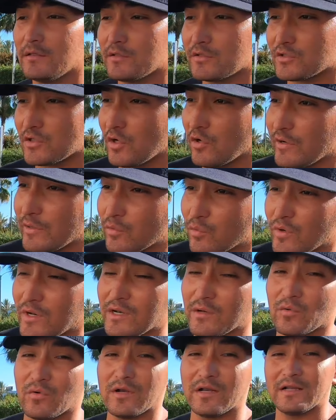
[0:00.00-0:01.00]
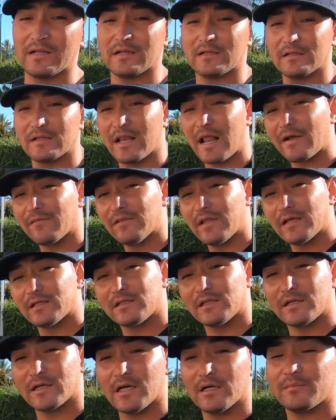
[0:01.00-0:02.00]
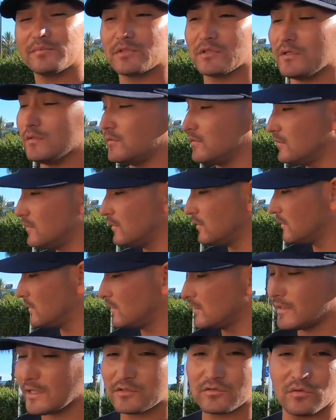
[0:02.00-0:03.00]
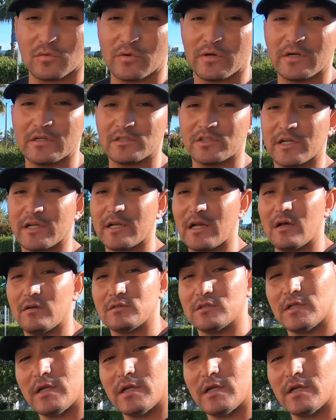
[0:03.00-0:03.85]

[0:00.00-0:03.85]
So it really lighted that thing up. So that's what we're here checking out